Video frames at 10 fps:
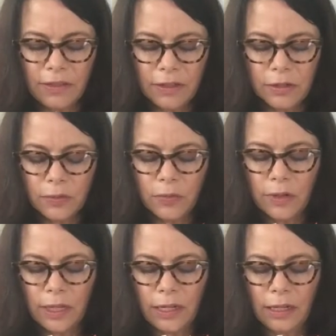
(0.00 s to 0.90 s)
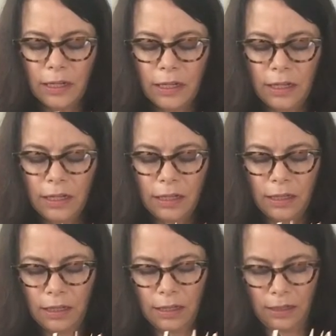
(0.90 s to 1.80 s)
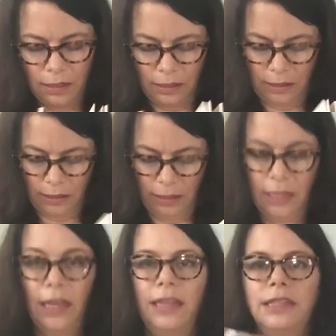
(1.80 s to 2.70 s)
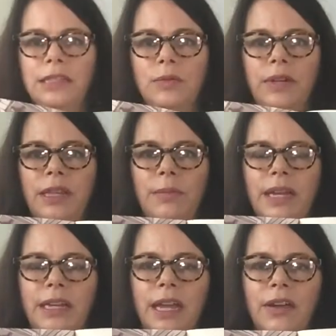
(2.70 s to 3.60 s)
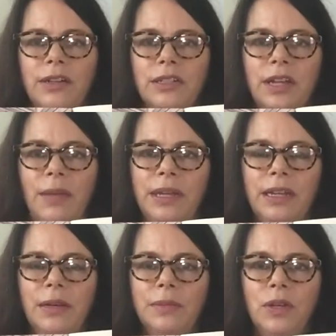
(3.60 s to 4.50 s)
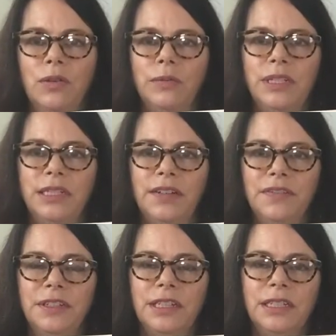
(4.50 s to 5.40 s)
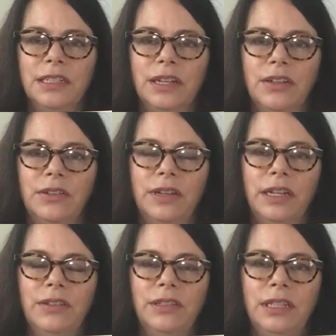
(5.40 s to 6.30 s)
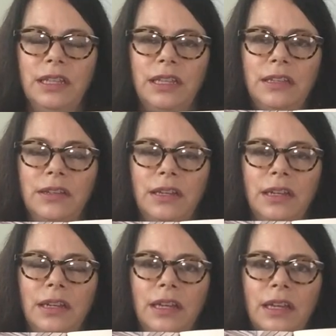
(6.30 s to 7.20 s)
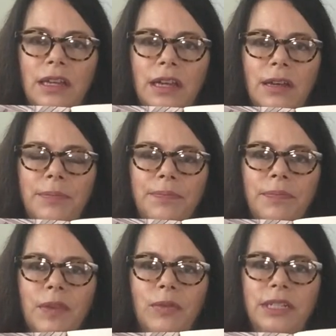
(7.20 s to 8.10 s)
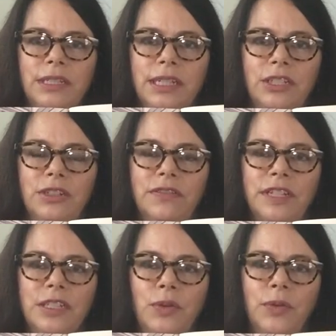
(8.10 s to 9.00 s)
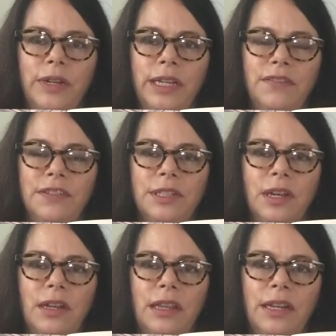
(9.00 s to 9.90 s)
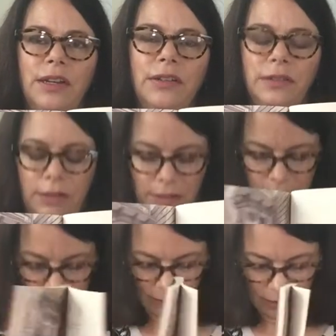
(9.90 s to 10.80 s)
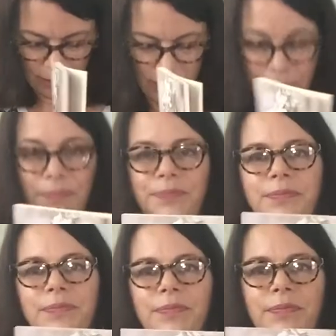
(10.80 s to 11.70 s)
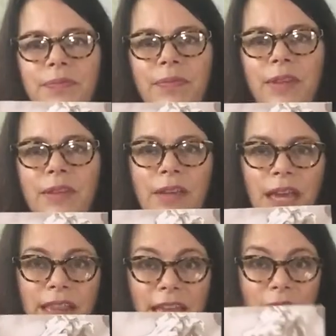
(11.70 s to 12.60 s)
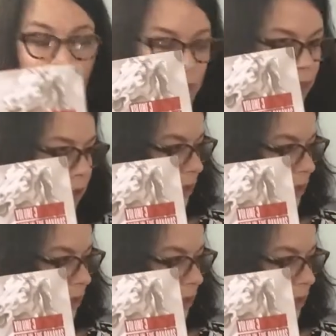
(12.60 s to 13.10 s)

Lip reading: there's one, yeah, this is when the main character, Emmett, comes home to San Francisco, and you see the quintessential Victorian facade there. And then when you're